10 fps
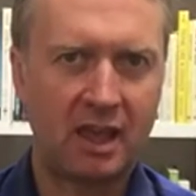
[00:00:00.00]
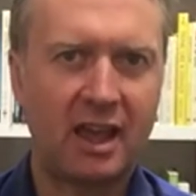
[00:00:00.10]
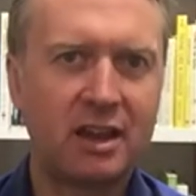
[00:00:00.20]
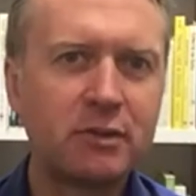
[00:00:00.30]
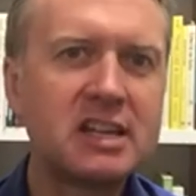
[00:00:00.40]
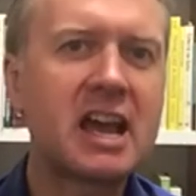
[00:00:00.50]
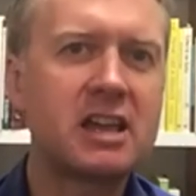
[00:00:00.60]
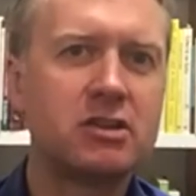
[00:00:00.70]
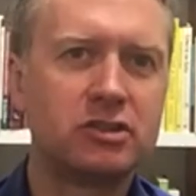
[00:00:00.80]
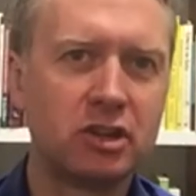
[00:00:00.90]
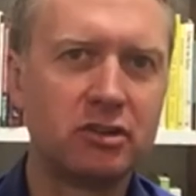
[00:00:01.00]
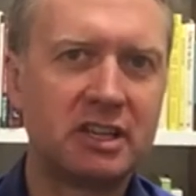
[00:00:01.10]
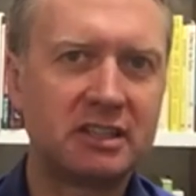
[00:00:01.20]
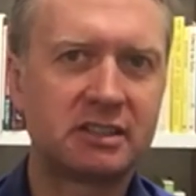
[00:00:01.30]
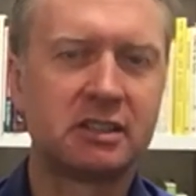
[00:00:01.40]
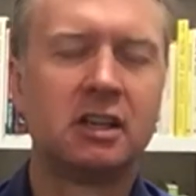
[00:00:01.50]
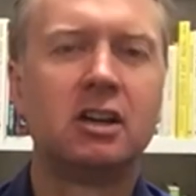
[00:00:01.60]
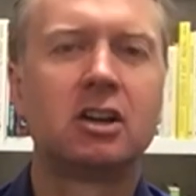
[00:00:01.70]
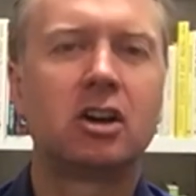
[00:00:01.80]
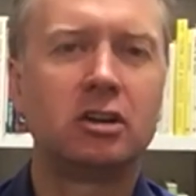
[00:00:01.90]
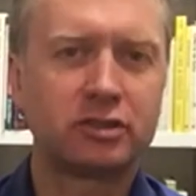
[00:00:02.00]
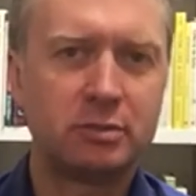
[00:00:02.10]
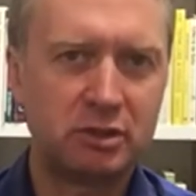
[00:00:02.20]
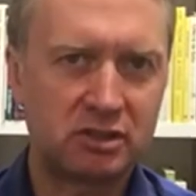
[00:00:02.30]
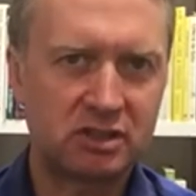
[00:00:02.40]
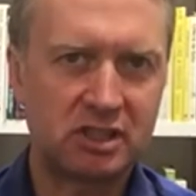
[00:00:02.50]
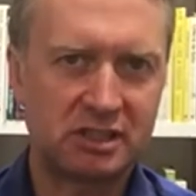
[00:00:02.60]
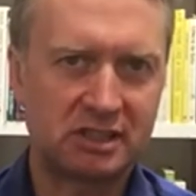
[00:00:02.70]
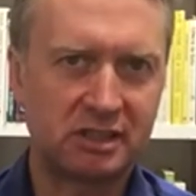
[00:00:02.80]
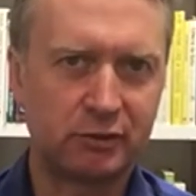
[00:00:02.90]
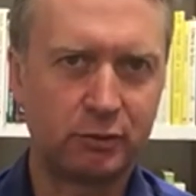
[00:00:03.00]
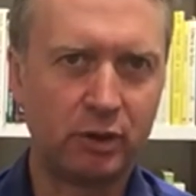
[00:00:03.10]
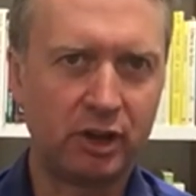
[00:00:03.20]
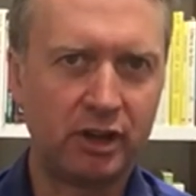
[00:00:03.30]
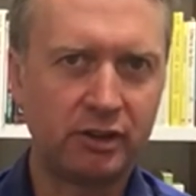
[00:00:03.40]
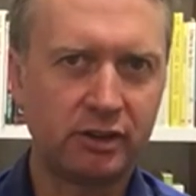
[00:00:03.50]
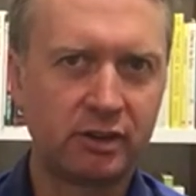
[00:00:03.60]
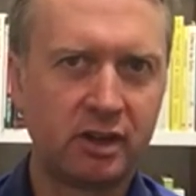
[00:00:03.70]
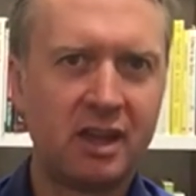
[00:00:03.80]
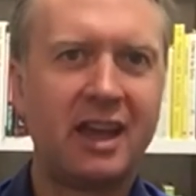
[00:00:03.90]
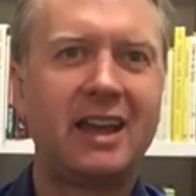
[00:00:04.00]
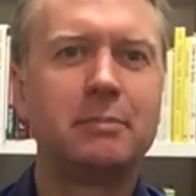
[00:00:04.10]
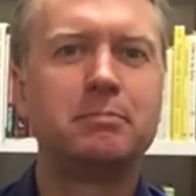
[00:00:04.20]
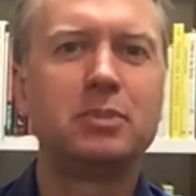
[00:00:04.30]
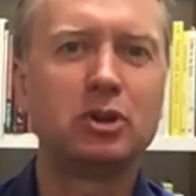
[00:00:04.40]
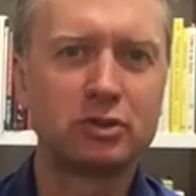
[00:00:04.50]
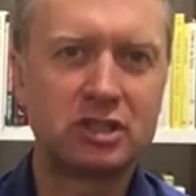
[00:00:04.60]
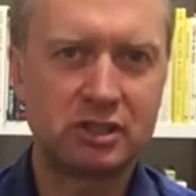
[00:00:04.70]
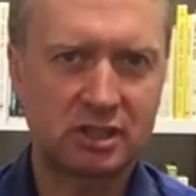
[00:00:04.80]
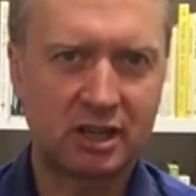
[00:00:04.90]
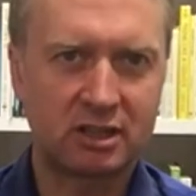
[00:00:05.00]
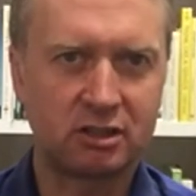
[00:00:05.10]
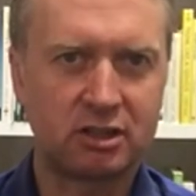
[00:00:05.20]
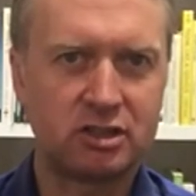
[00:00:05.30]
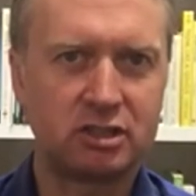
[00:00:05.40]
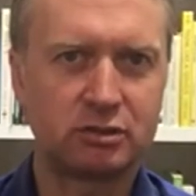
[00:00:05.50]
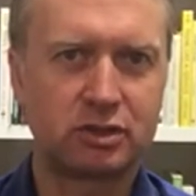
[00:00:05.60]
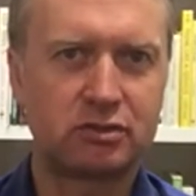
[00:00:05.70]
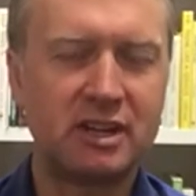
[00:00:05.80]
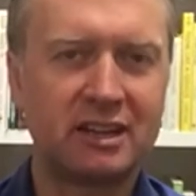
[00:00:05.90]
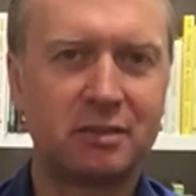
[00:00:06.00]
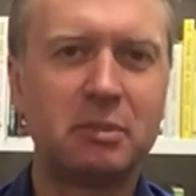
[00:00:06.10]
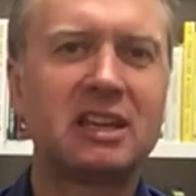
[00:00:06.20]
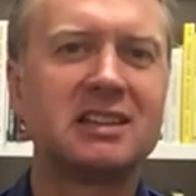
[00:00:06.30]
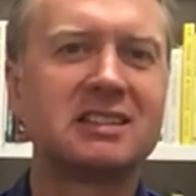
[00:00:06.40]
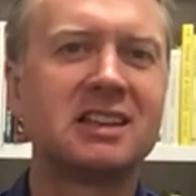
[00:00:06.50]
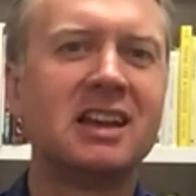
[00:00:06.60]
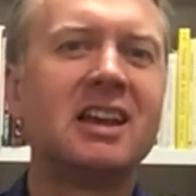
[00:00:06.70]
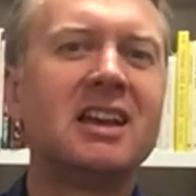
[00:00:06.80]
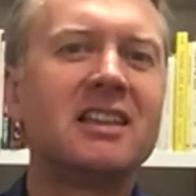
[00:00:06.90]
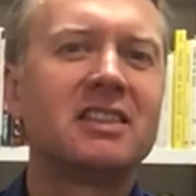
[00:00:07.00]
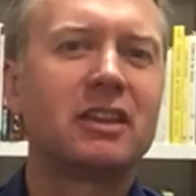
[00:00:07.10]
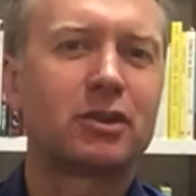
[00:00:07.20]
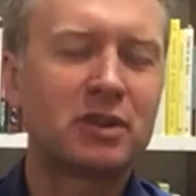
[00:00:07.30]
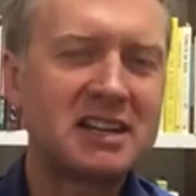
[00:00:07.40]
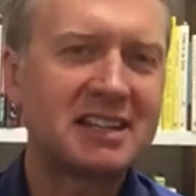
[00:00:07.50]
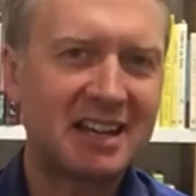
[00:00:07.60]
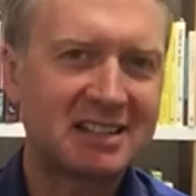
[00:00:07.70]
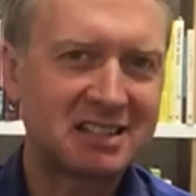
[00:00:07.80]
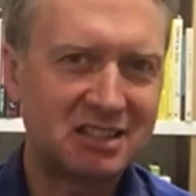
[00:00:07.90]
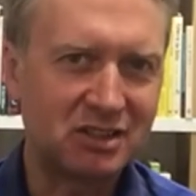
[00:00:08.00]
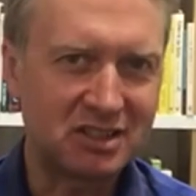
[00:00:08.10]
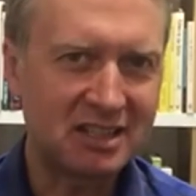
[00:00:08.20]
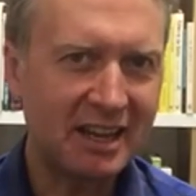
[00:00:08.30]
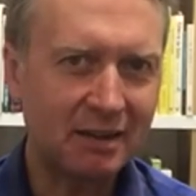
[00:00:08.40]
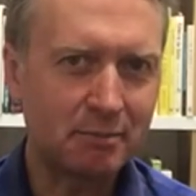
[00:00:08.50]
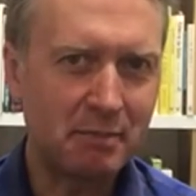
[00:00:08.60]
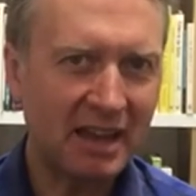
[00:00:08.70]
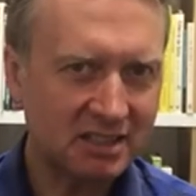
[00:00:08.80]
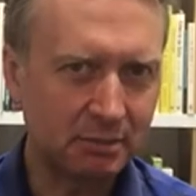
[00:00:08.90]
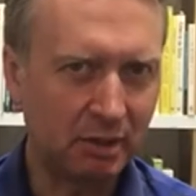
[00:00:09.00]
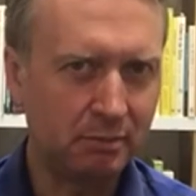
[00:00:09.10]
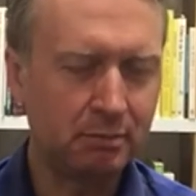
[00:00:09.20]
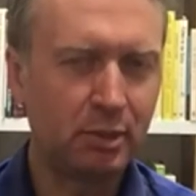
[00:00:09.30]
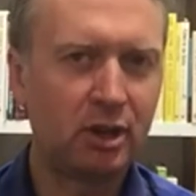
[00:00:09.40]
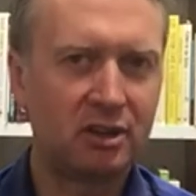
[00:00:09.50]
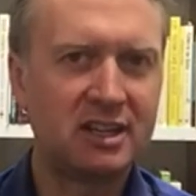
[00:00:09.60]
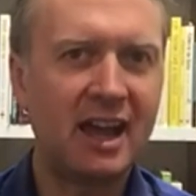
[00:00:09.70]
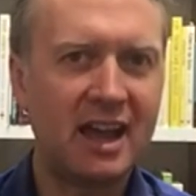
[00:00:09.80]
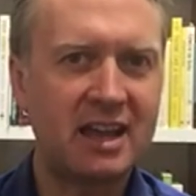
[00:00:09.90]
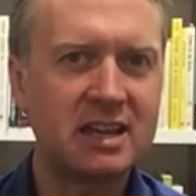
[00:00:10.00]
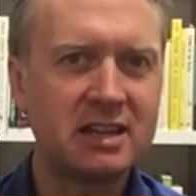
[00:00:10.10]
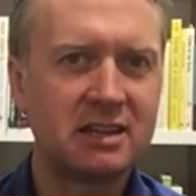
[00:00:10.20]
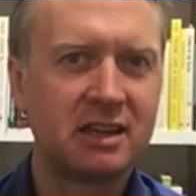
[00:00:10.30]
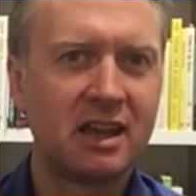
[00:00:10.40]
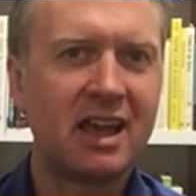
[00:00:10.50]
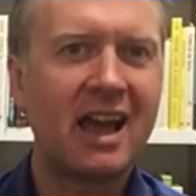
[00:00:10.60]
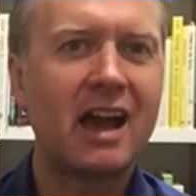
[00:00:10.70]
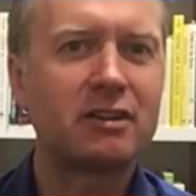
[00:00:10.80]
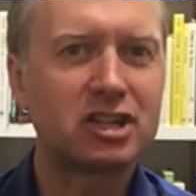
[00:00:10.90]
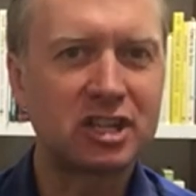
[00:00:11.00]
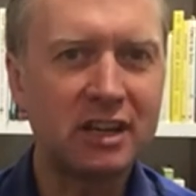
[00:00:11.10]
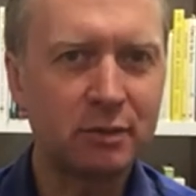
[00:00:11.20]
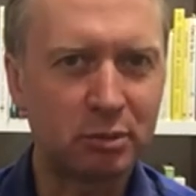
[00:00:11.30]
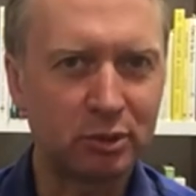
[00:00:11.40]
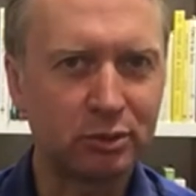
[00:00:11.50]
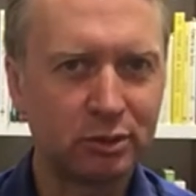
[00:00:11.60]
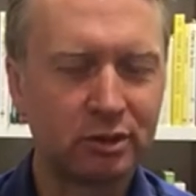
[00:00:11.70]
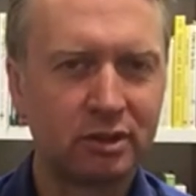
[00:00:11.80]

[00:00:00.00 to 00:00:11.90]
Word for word: And every day you do this contributes to your self-worth and it builds your psychological strength because the three tasks you set maximum per day are achievable